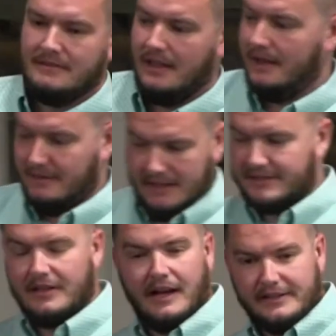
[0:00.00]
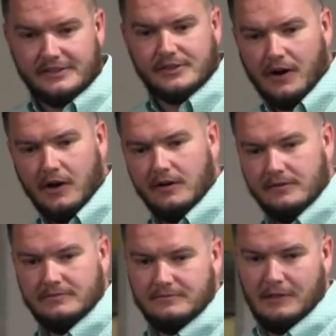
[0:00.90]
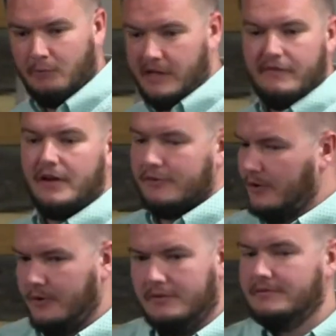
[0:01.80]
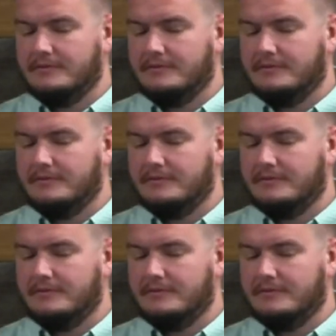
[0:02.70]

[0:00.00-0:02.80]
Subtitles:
And it's the nicest car we have ever owned.